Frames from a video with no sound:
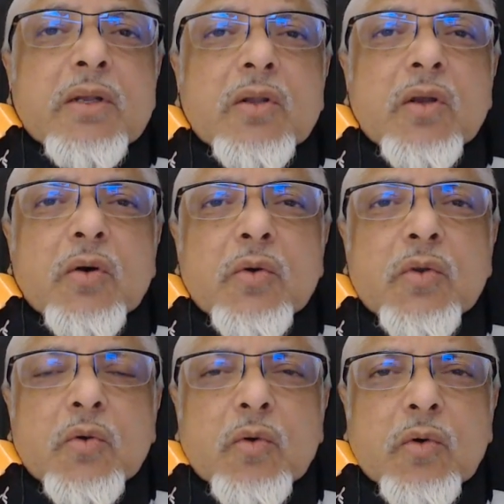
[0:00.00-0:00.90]
know
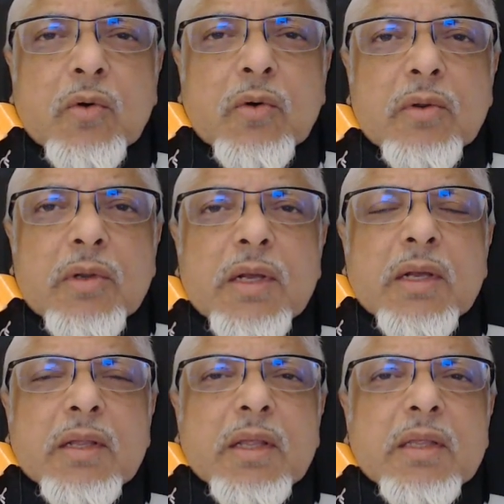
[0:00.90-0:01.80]
you all
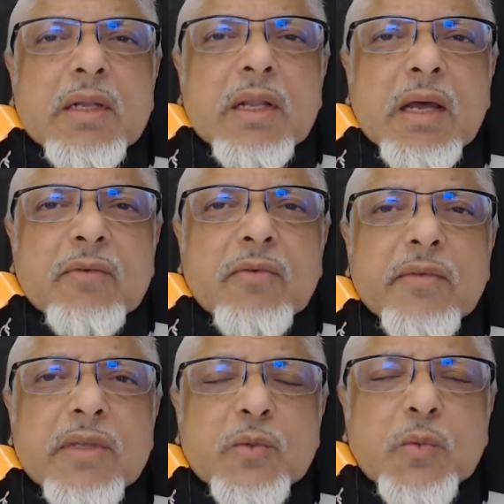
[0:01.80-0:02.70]
that the life
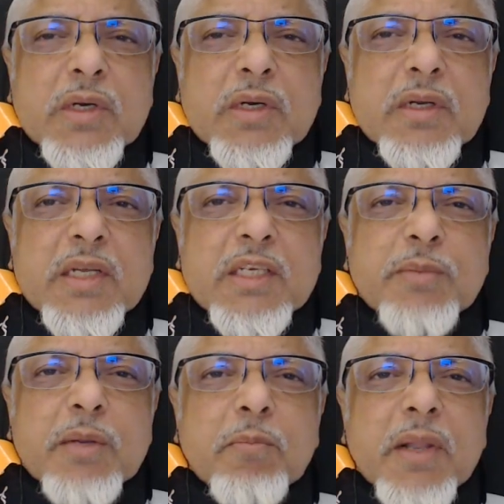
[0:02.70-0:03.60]
of this world is
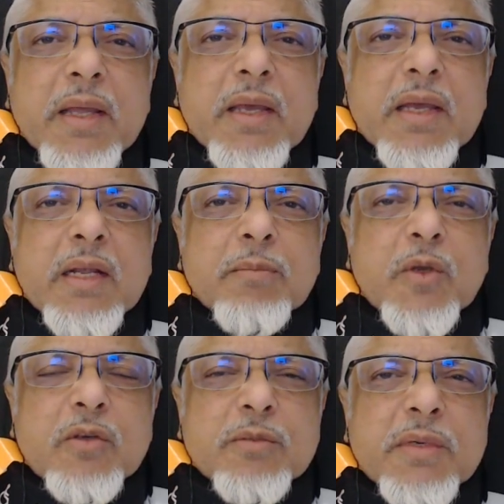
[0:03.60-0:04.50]
but play and
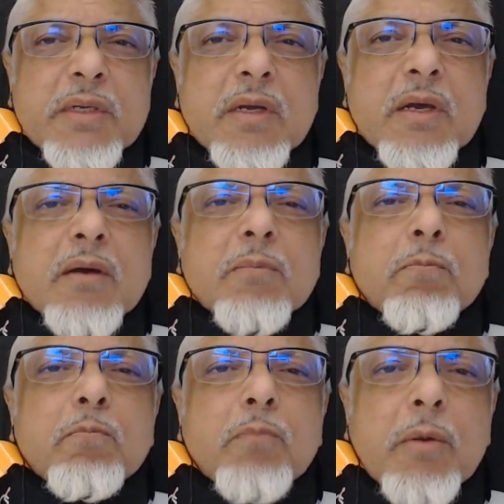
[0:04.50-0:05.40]
amusement,
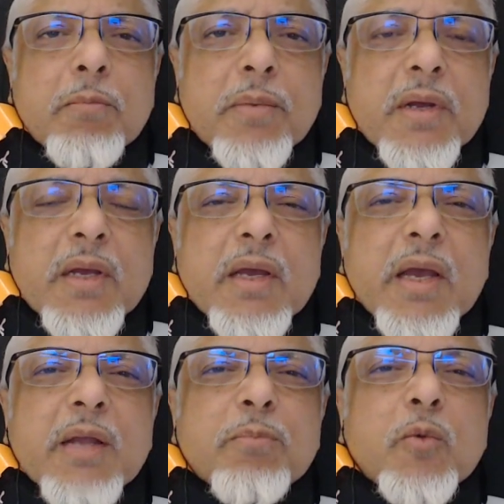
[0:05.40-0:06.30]
pomp
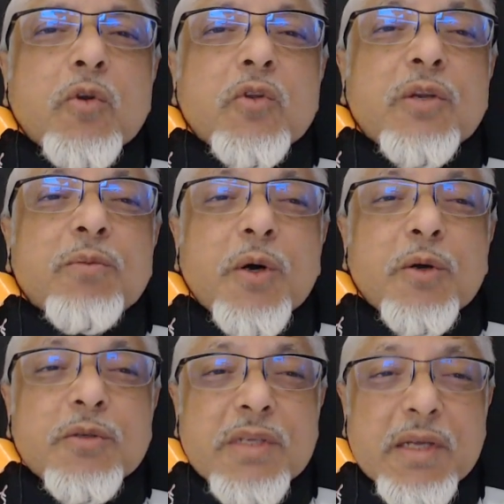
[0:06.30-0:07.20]
and mutual
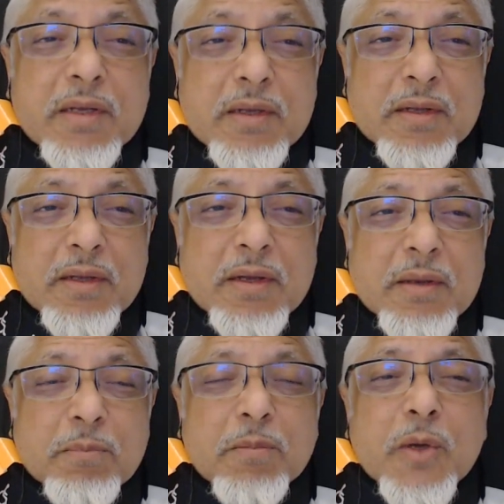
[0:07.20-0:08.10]
boasting.
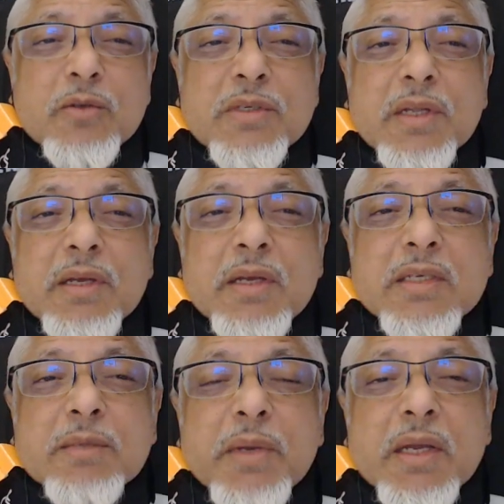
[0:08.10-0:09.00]
Boasting
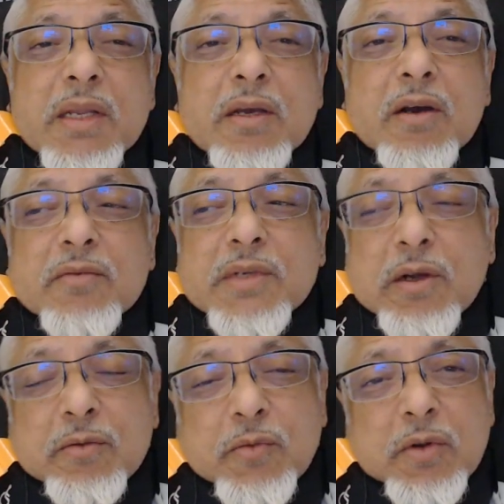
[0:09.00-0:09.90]
is the beginning of
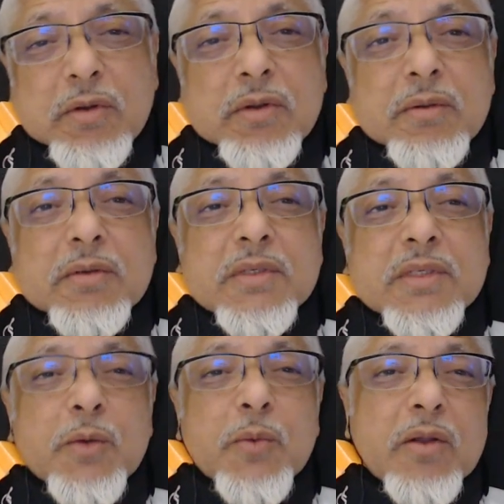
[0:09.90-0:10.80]
downfall.
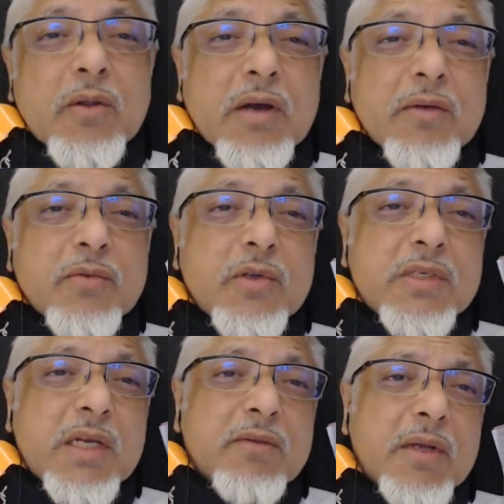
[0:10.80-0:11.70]
Stay well, look after
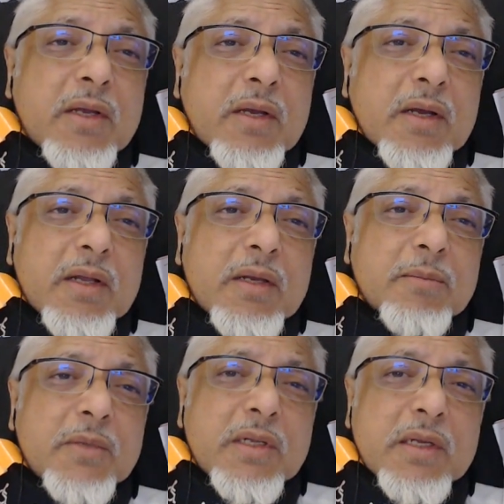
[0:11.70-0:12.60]
yourself.
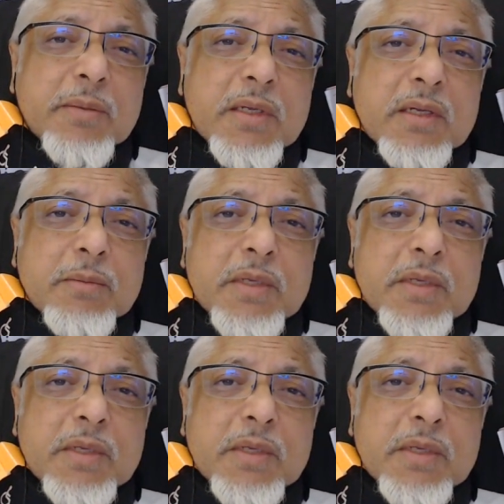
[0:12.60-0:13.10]
Alhamdulillah.